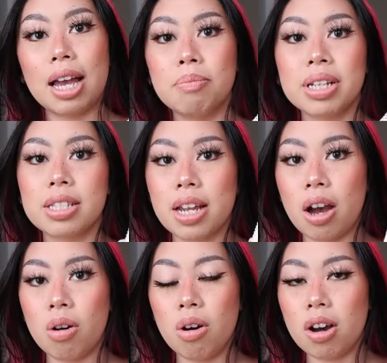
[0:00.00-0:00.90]
I missed
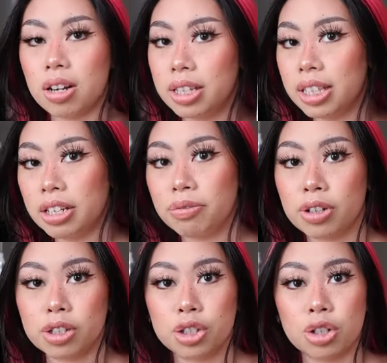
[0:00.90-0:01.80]
out on the
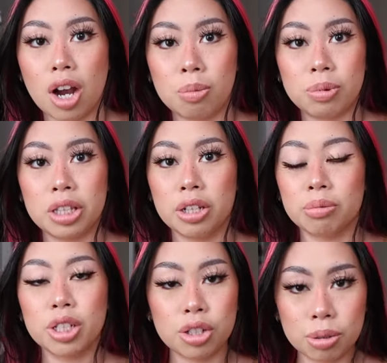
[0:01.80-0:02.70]
first drop with the
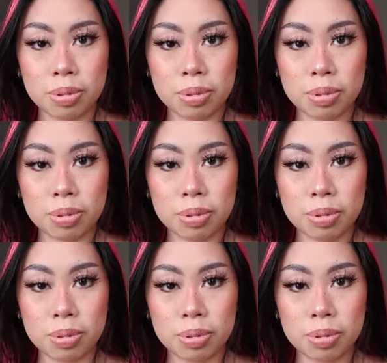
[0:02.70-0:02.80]
original